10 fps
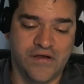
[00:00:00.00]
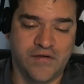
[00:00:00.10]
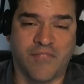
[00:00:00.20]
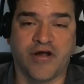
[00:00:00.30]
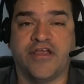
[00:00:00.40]

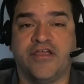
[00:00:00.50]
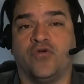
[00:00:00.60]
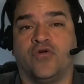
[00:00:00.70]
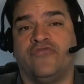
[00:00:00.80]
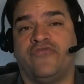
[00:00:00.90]
market
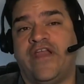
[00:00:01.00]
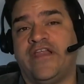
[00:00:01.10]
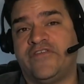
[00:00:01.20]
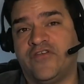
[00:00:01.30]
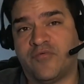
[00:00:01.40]
your
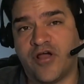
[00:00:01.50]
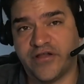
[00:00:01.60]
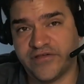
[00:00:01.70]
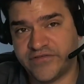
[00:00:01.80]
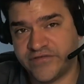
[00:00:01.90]
trainings and your
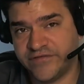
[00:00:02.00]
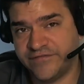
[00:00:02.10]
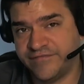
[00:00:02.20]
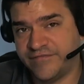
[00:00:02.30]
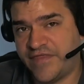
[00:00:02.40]

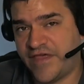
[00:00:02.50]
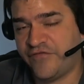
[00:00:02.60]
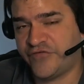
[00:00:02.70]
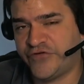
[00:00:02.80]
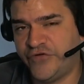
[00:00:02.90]
products. Thank
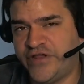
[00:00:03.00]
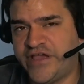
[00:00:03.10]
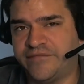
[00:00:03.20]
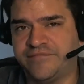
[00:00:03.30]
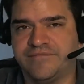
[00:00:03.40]
you for tuning
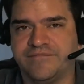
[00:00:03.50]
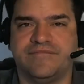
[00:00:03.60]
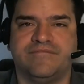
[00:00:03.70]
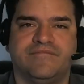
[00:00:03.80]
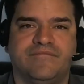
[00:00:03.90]
in.
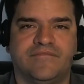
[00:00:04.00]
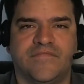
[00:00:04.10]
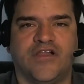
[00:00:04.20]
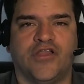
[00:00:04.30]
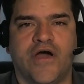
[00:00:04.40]

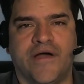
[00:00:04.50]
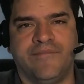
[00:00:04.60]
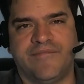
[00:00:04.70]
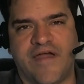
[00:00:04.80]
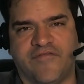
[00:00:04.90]
Aloha.
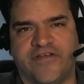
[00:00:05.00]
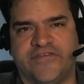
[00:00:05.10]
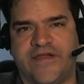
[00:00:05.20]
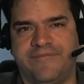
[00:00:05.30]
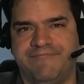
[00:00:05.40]
Have a nice
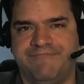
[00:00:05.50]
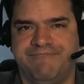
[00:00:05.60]
day.